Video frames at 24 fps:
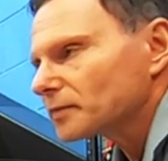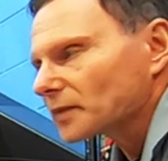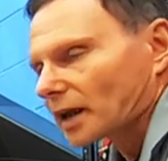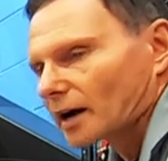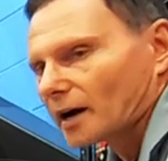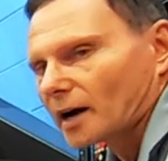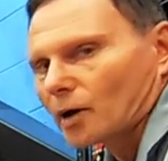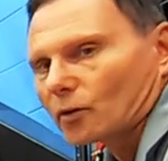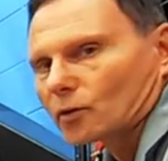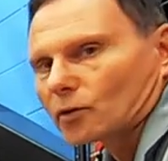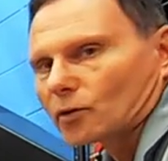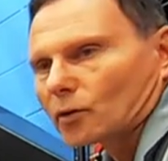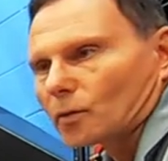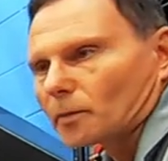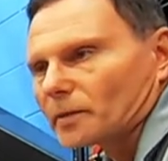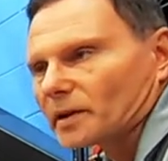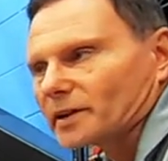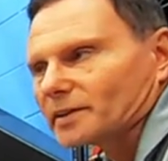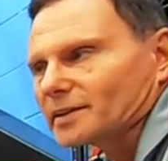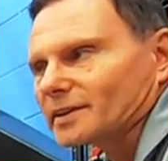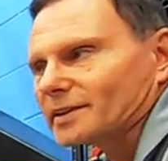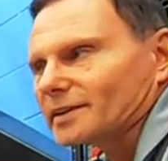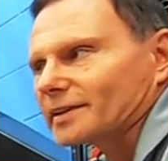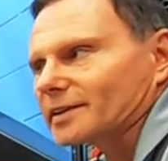Our
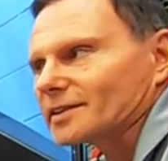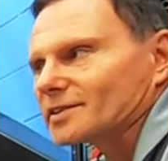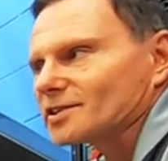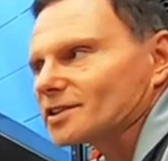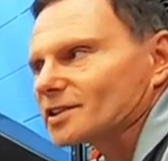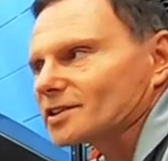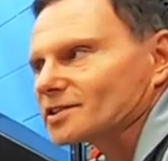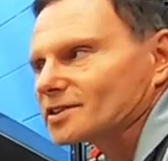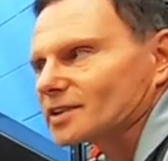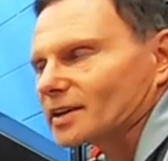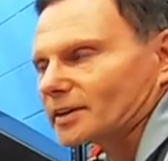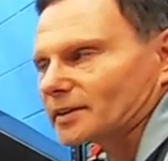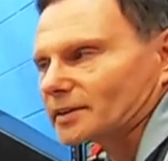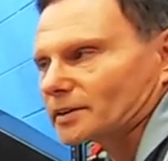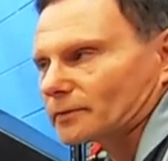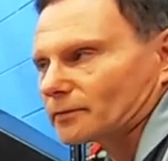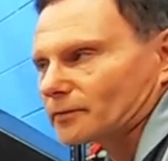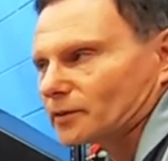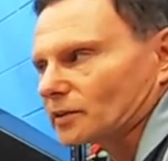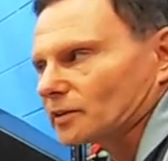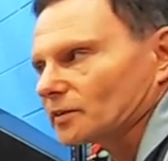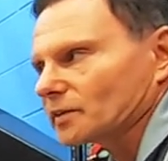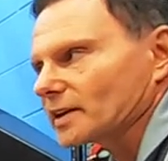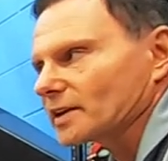opinion is, is that if
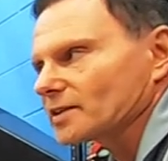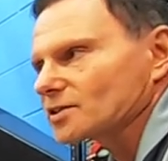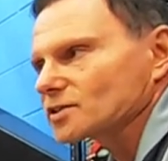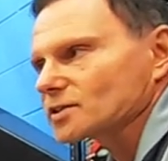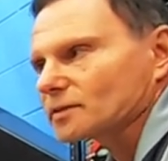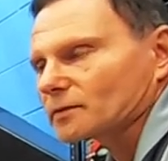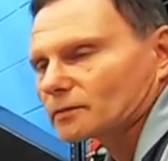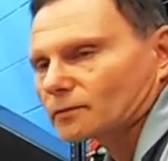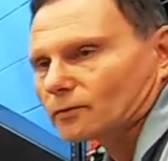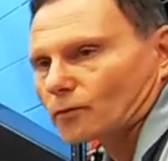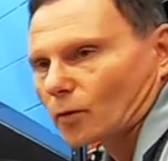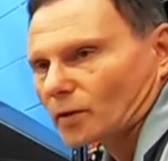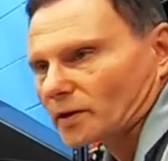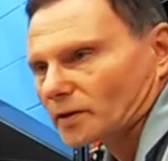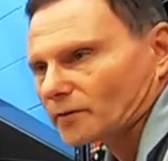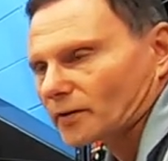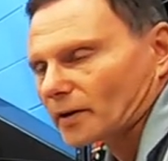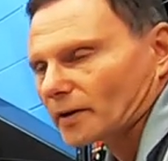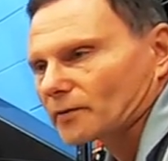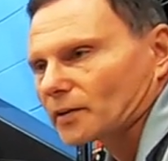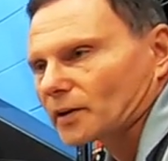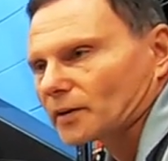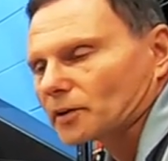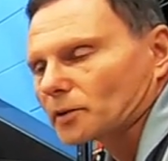you're less than
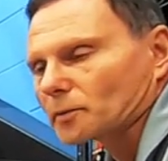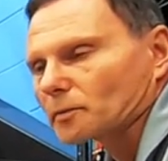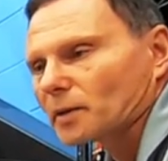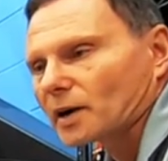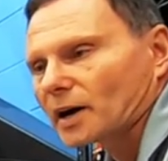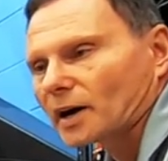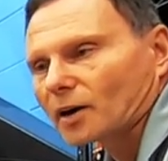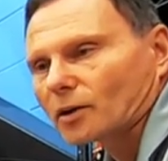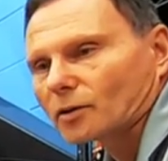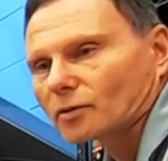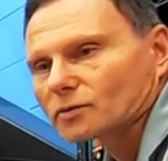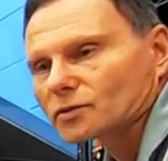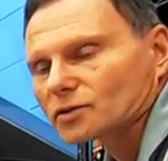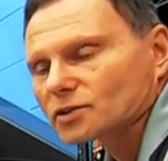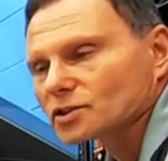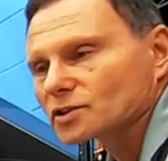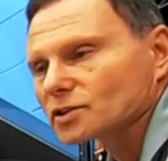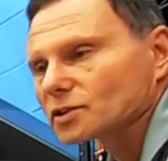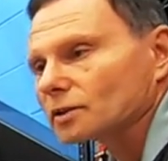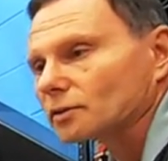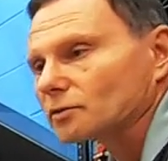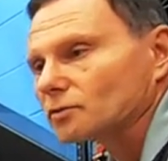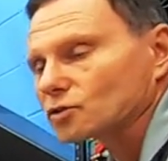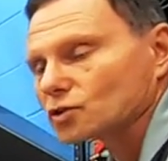forty-five hundred pounds
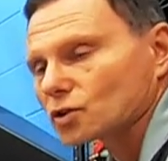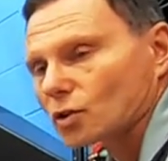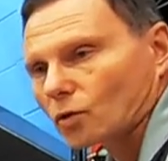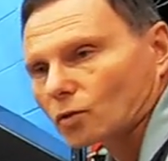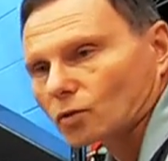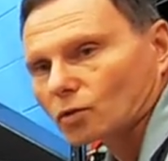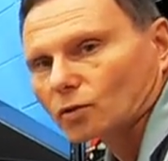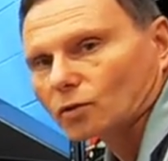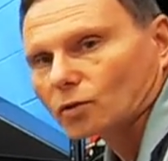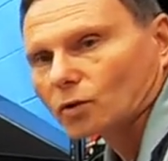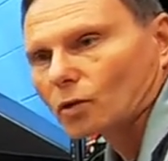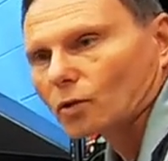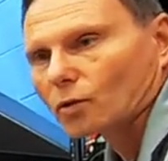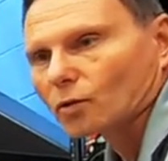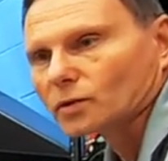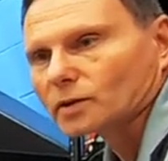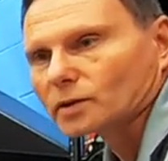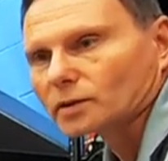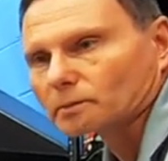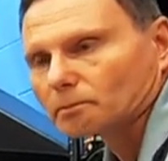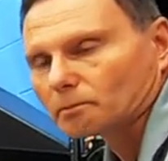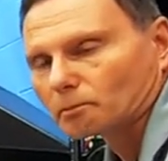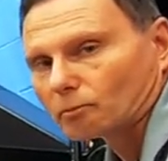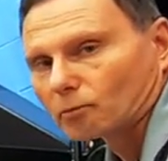total load,
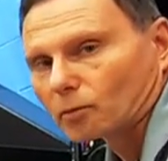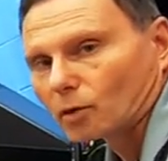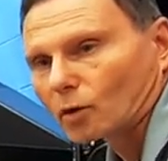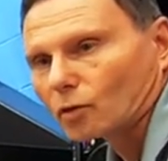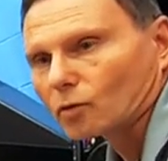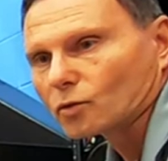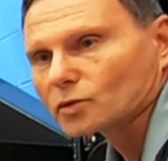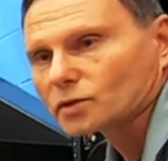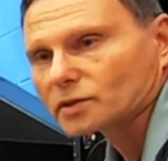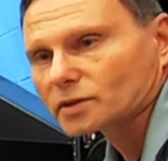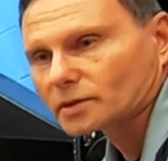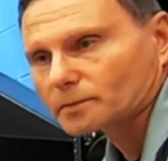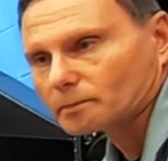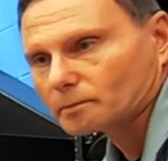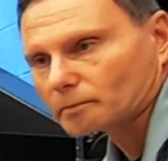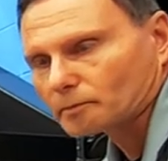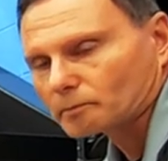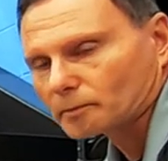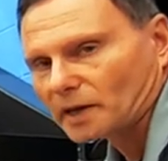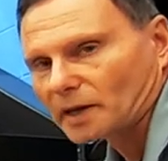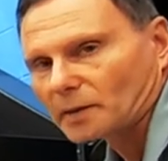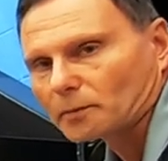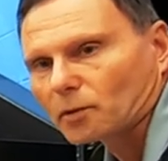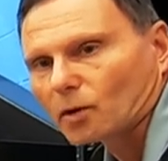boat,
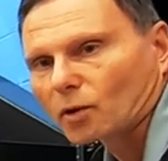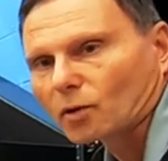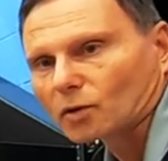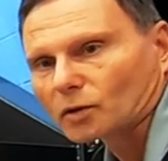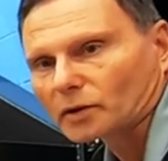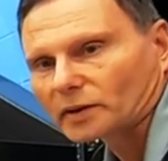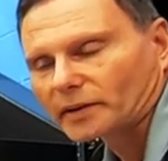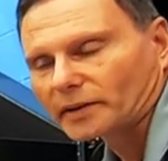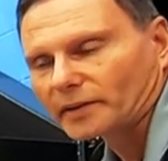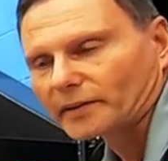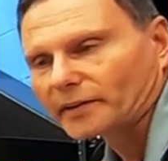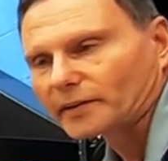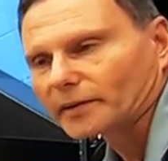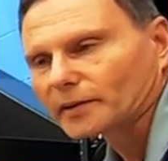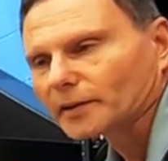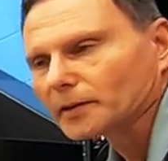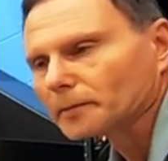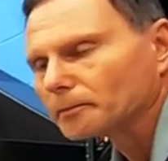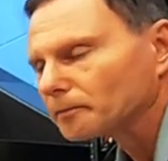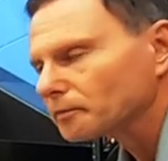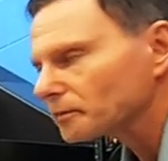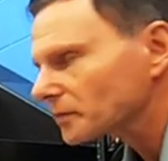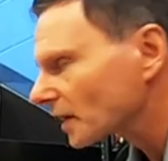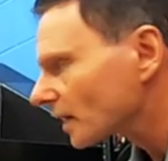people, gear,
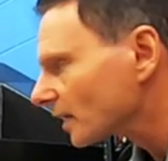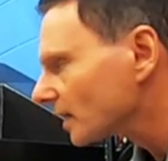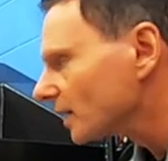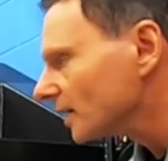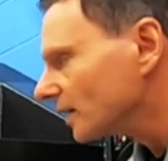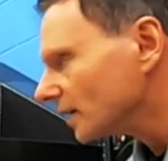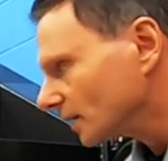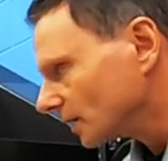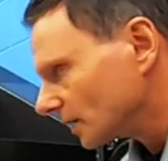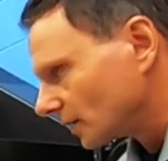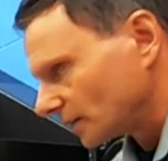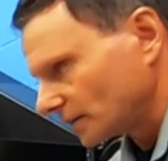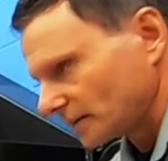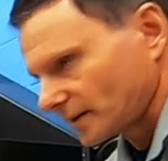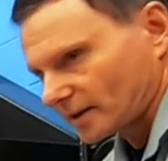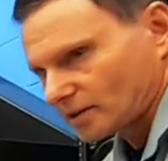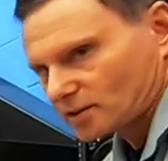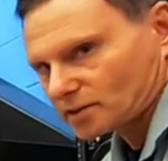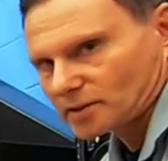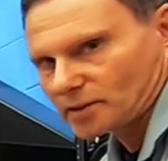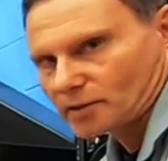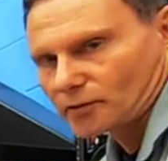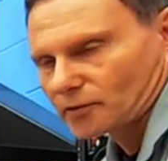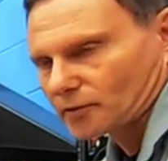the S
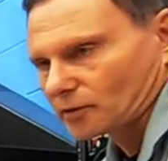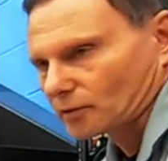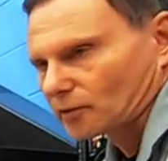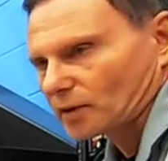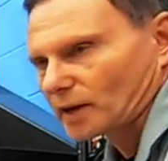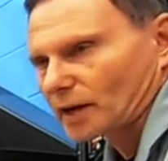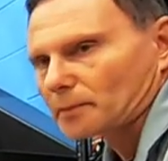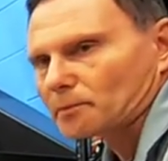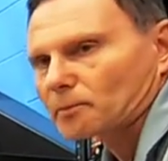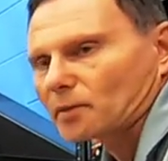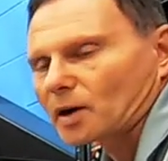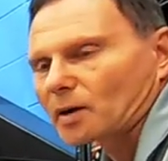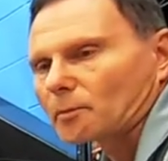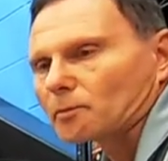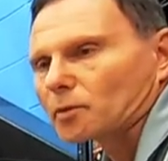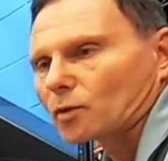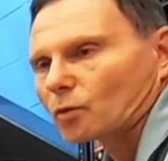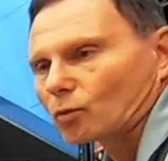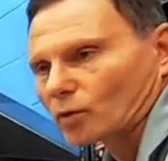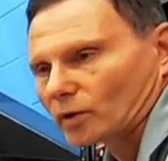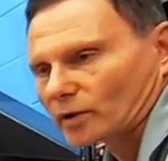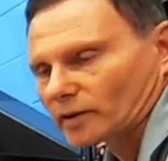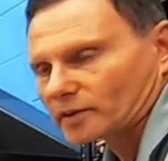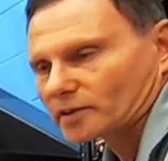D three oh nine pump
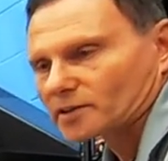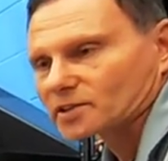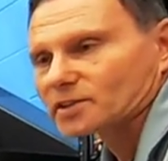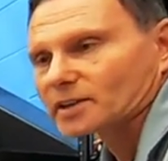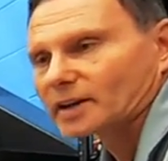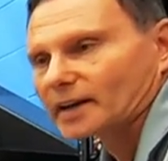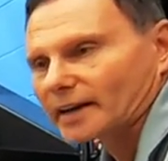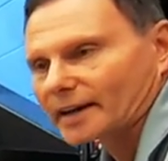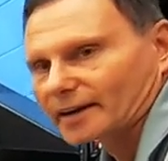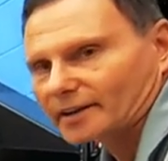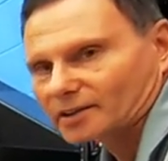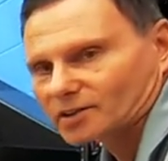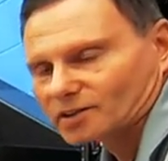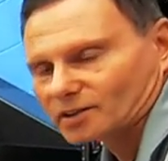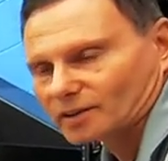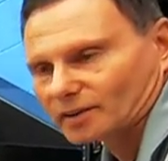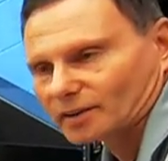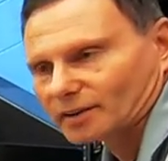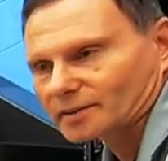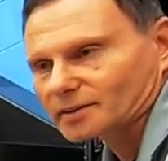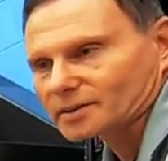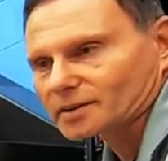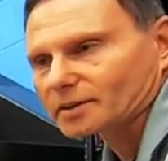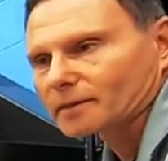works
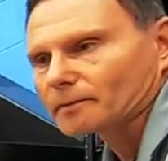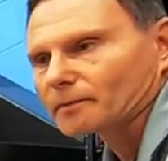excellent.